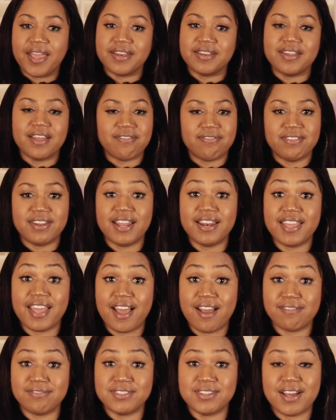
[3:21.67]
I definitely
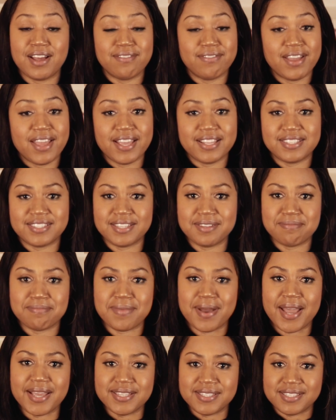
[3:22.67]
have to have eggs in
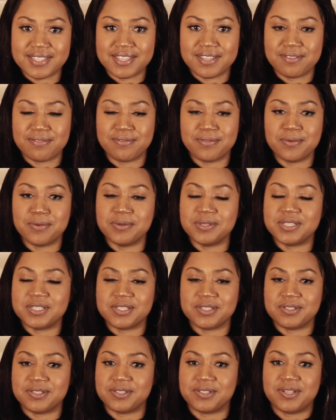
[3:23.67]
my seafood.
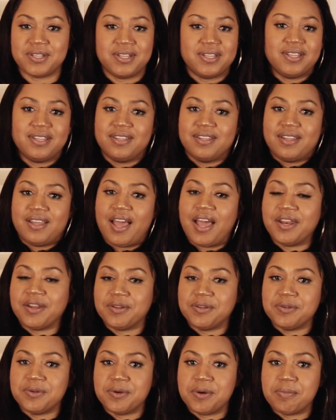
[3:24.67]
So I
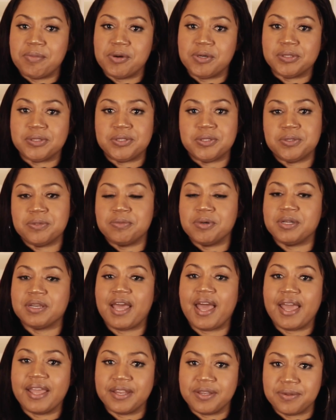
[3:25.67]
don't know about you, but
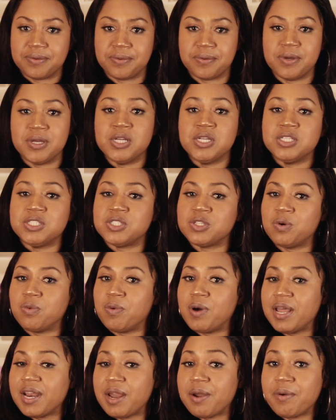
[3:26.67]
I do. So
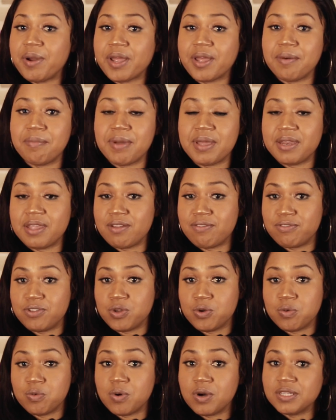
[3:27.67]
what I recommend, if
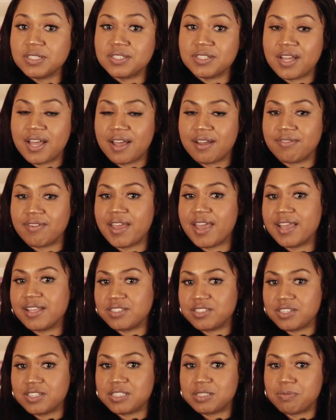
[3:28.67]
you want to have
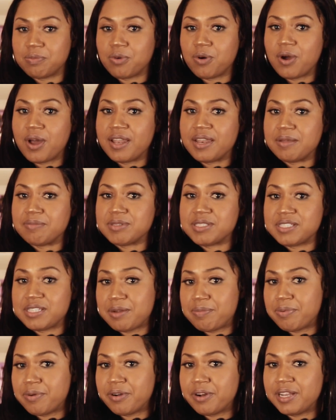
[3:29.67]
eggs, just boil them
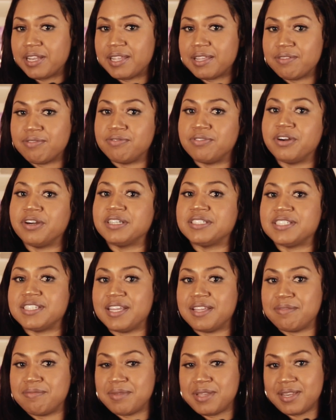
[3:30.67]
separately for
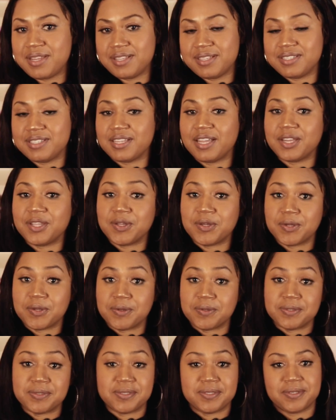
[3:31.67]
10 minutes and you're
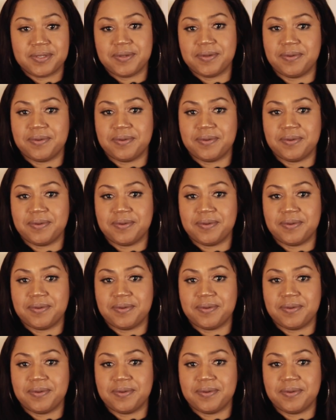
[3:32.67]
good to